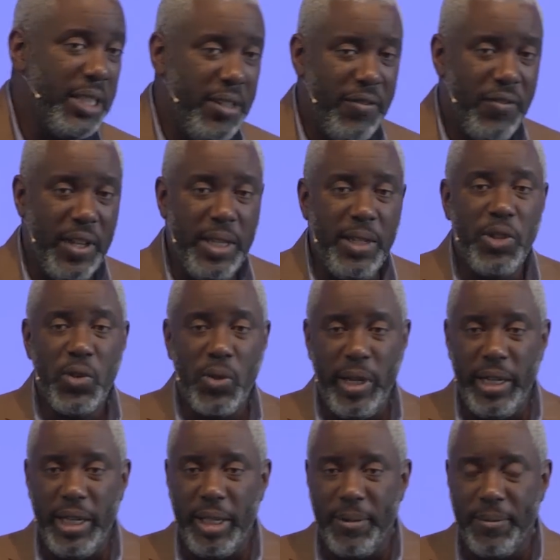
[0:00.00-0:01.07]
Defend the
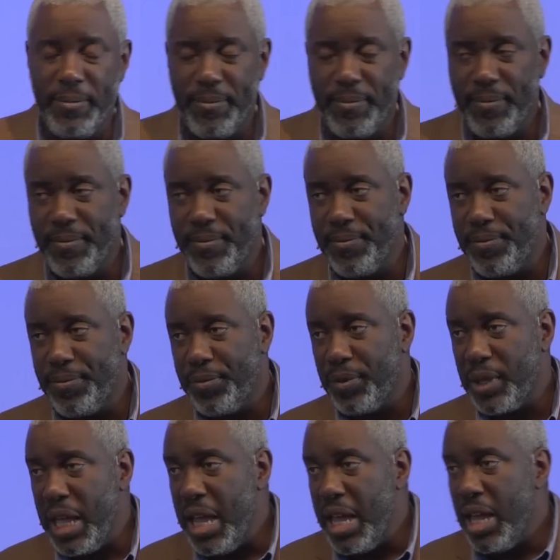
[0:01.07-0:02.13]
Trinity.
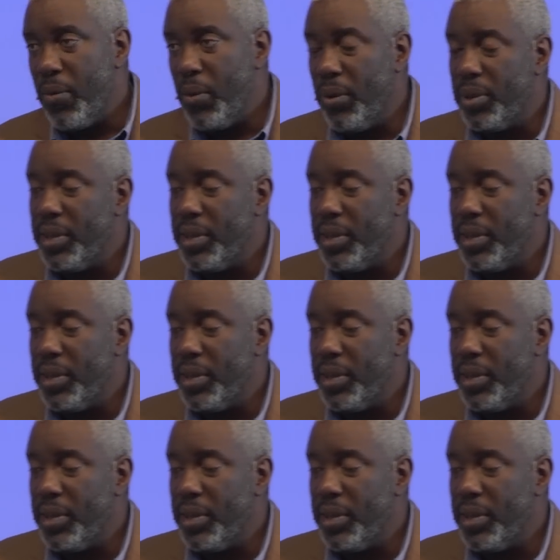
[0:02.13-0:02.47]
We